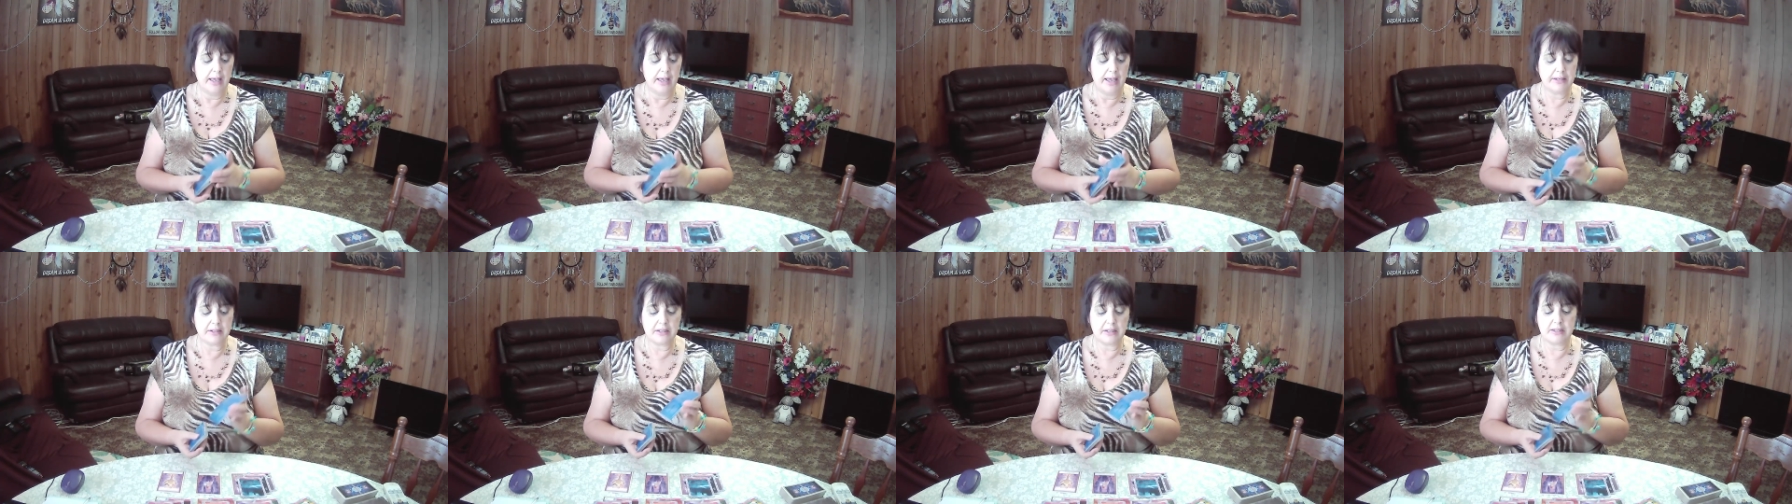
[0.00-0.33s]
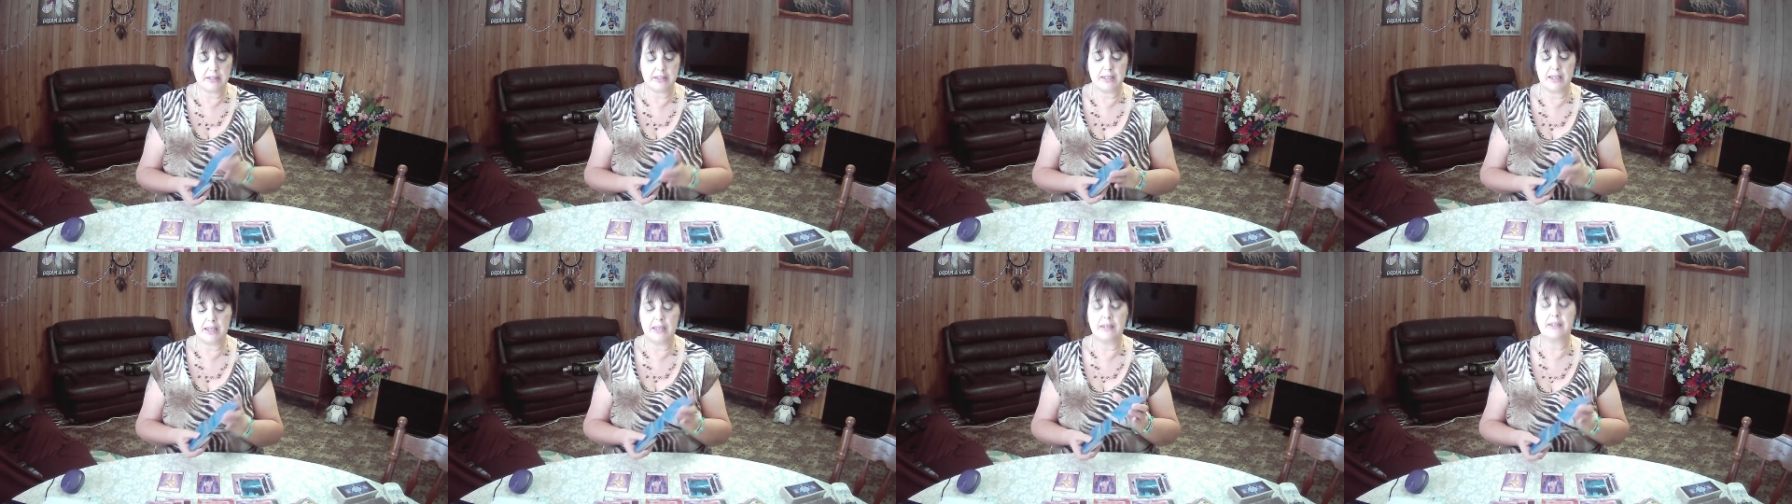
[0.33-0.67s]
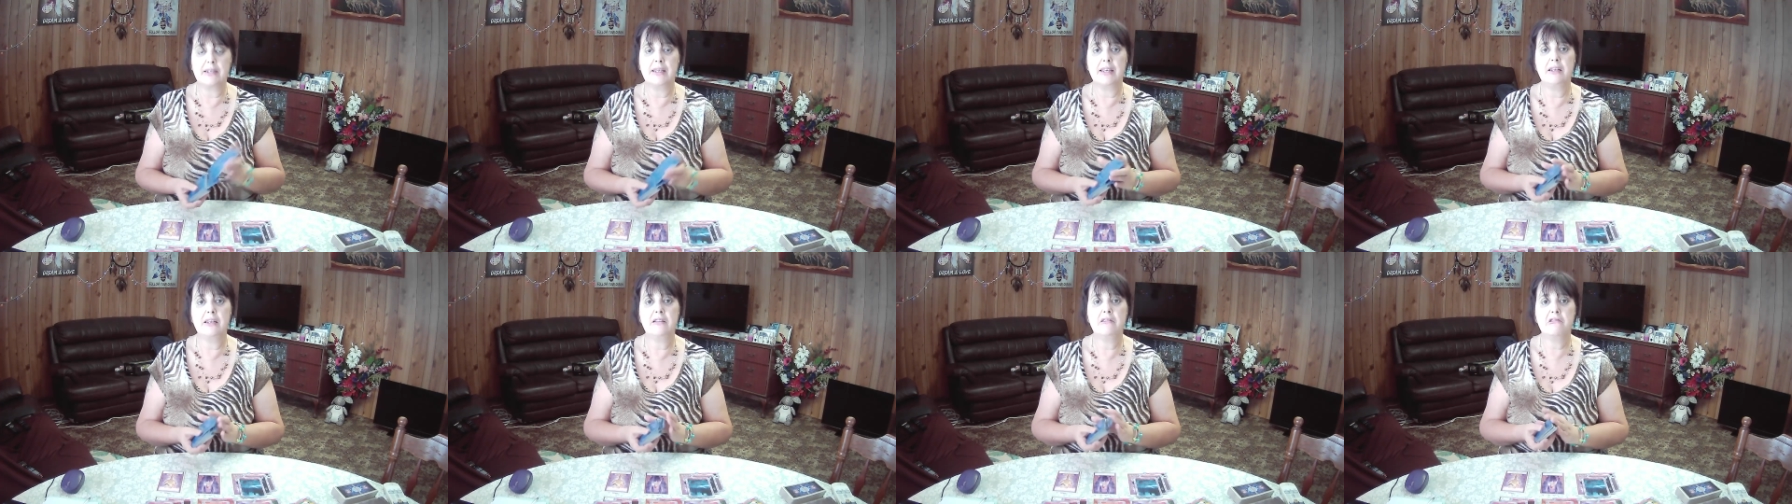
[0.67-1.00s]
as I
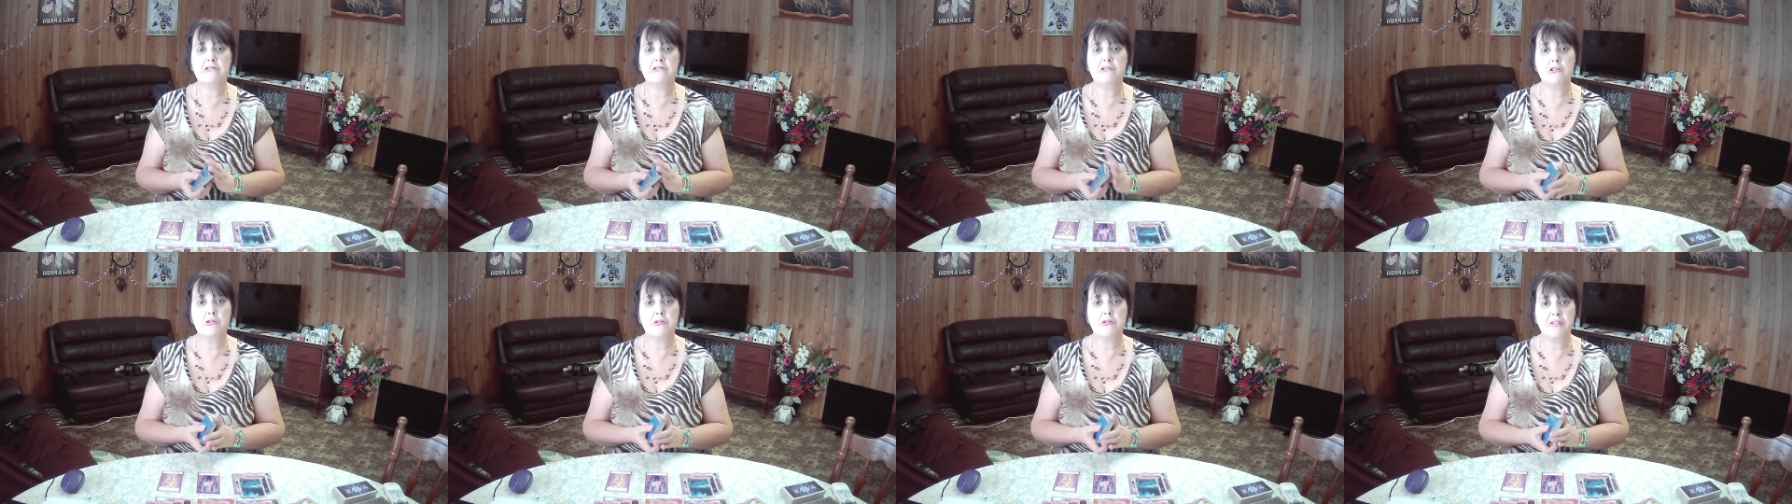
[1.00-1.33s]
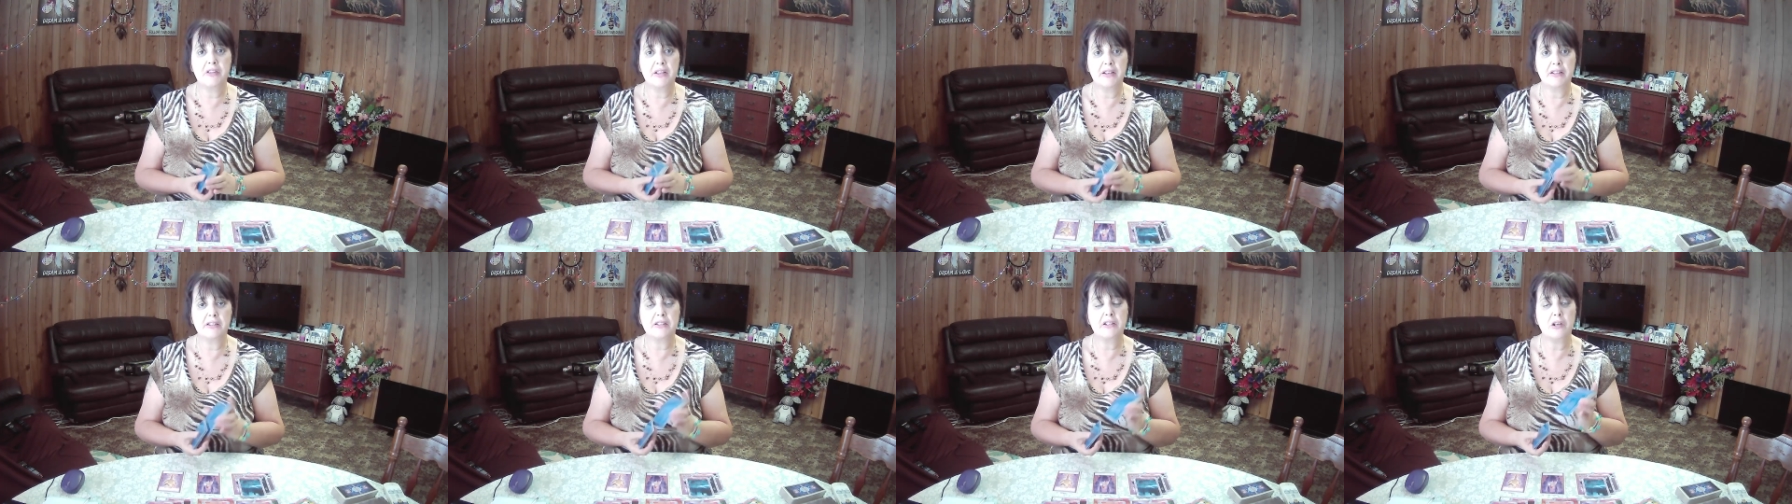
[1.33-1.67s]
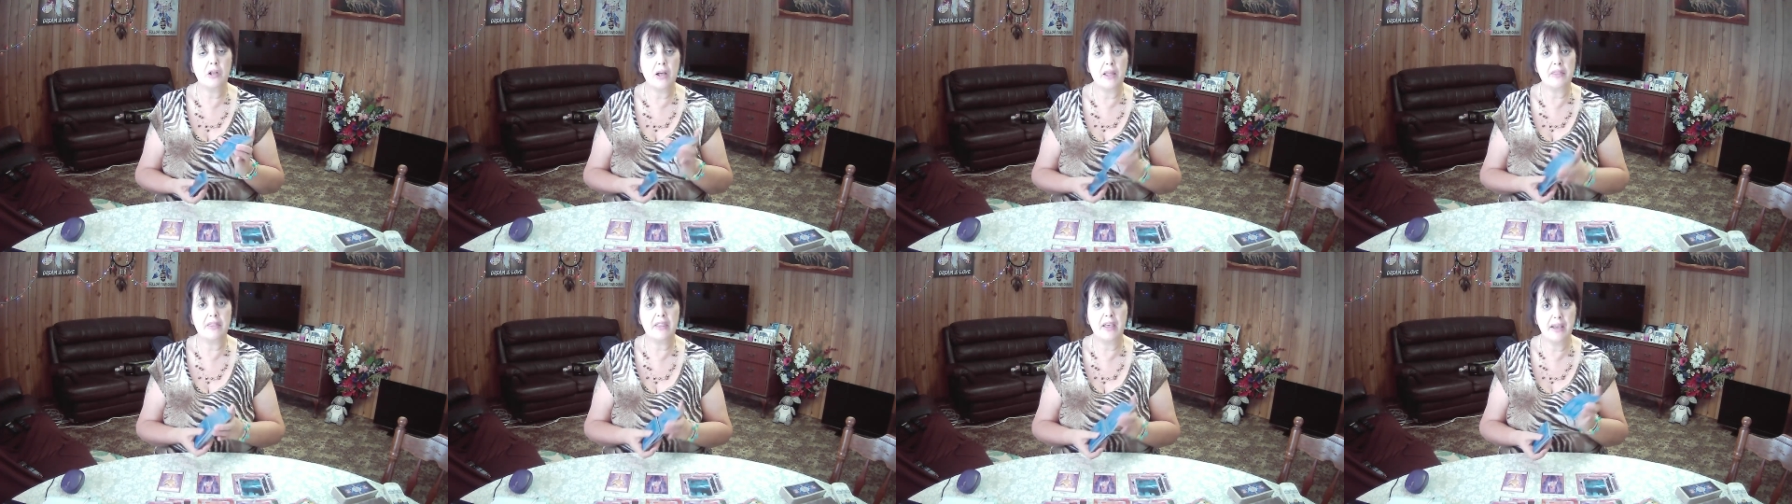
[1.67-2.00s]
said getting through things
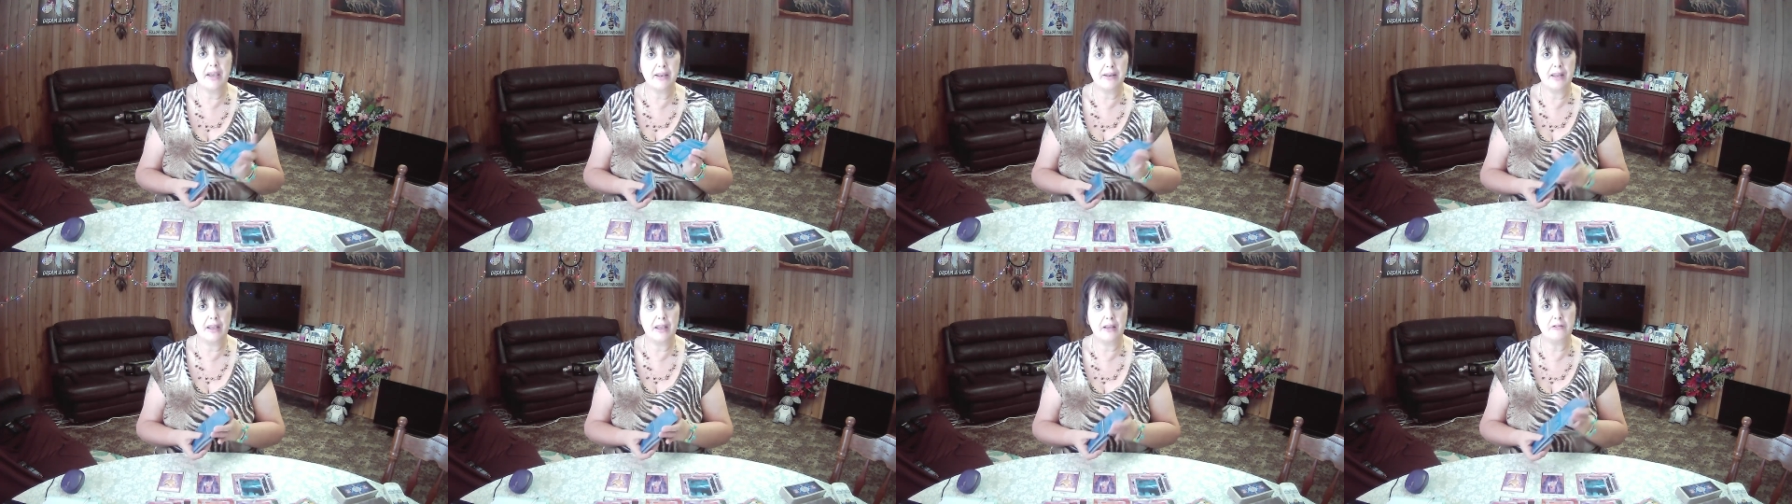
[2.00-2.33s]
like that